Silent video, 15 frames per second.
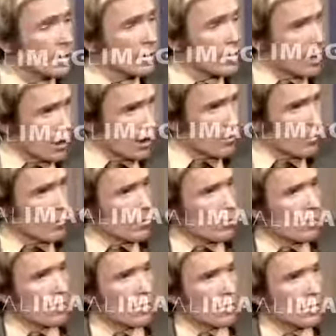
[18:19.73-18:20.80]
and make
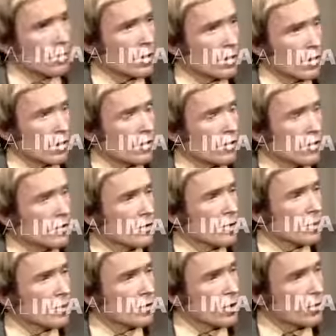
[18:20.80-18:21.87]
him a
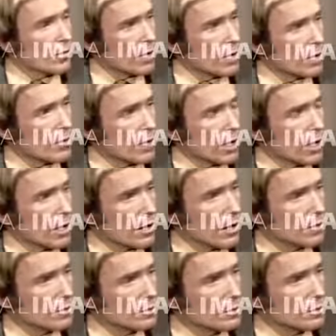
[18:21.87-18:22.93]
50% better player?